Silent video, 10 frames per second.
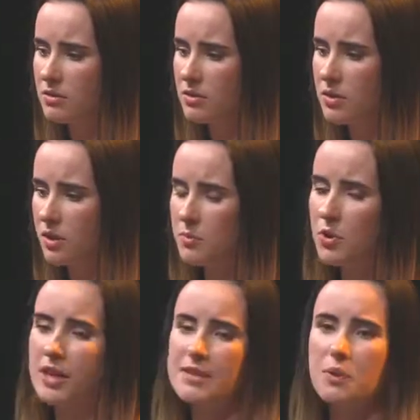the
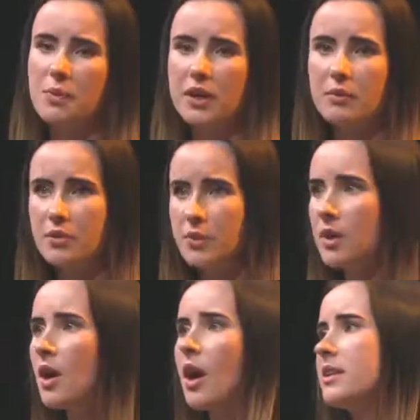communities we're working with.
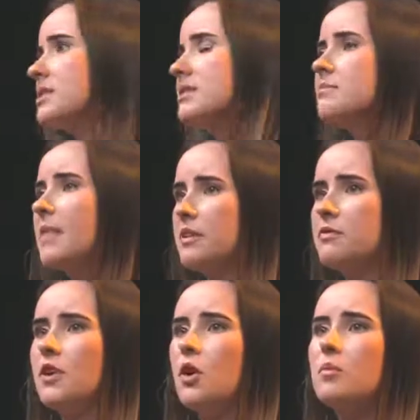I just made a
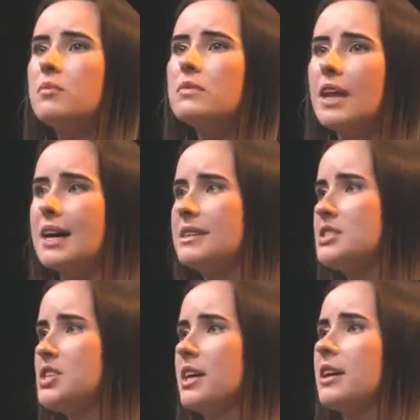film
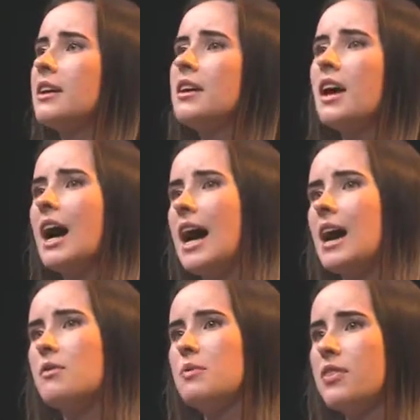last year
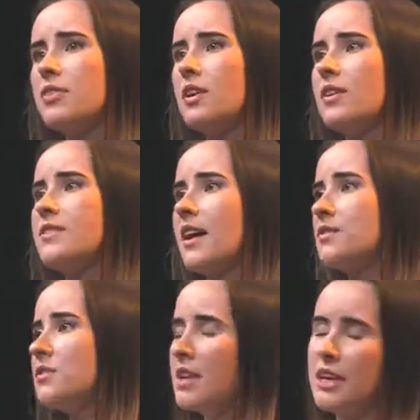with the South
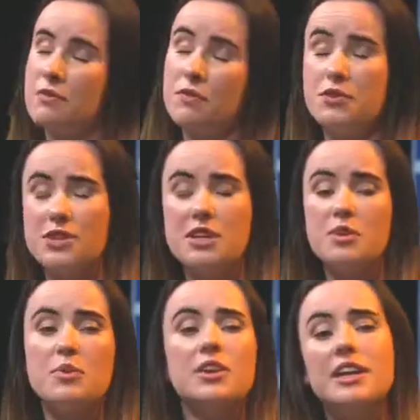Sudanese refugee
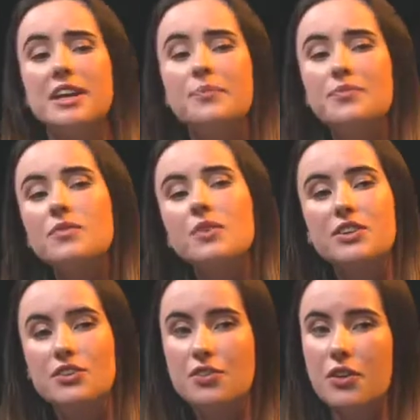community,
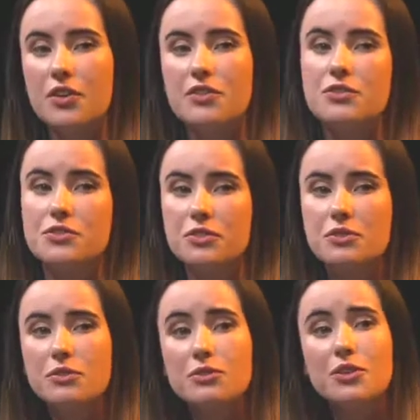which has gone on to
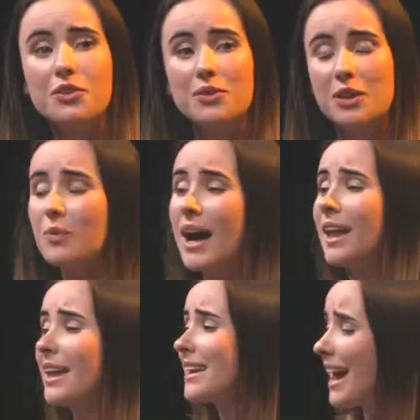do, really
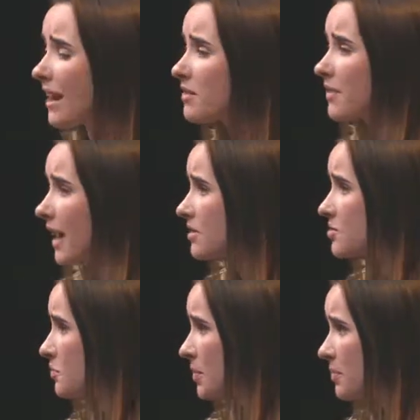well. And out of that,
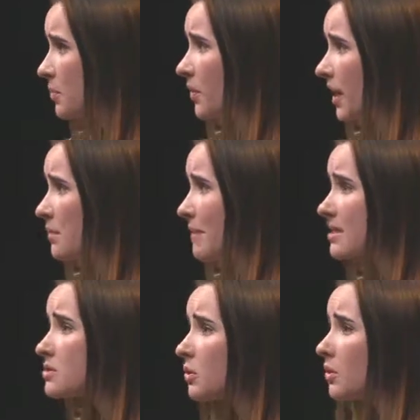two people that I
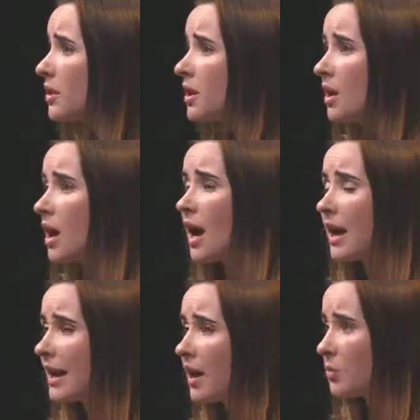mentored are
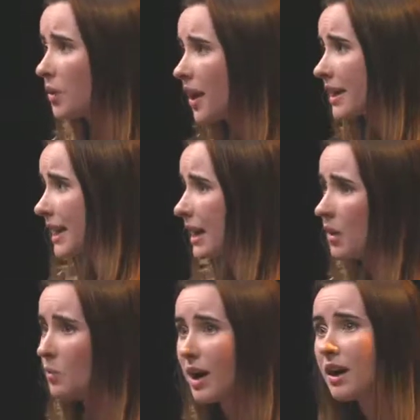now working.
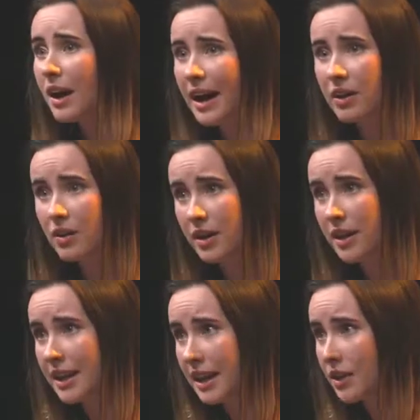One guy got a
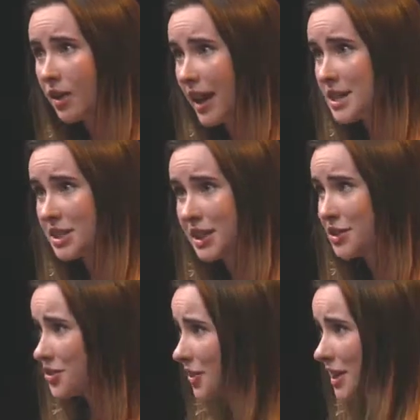gig on Angelina
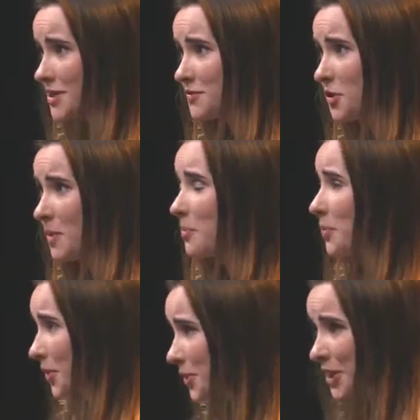Jolie's film
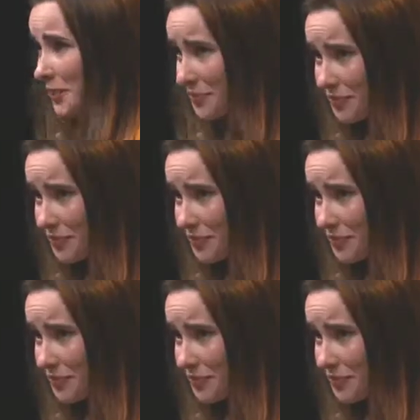Unbroken,